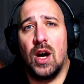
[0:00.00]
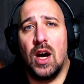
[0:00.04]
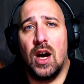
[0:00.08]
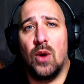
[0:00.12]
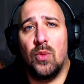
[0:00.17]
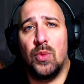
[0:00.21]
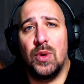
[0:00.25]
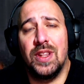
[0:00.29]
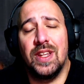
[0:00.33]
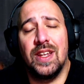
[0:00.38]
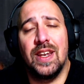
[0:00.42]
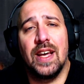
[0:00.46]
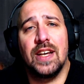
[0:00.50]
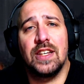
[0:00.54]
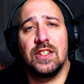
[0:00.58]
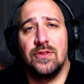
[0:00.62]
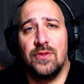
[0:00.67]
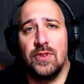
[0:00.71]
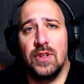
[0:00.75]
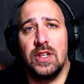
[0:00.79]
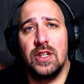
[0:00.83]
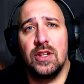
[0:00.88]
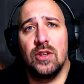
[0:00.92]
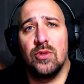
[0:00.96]
when the next
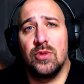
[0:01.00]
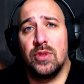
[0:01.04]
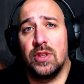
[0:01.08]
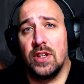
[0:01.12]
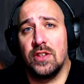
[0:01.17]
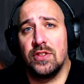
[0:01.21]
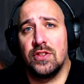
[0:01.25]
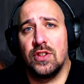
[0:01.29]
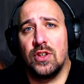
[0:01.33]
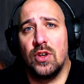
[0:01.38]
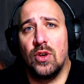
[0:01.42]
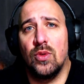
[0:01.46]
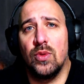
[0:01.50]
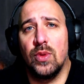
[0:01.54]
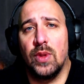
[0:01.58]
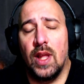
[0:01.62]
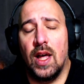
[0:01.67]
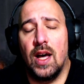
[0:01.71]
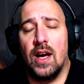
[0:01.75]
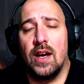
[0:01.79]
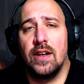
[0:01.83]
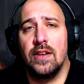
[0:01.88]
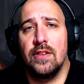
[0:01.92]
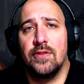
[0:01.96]
video does go
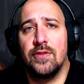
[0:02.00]
live.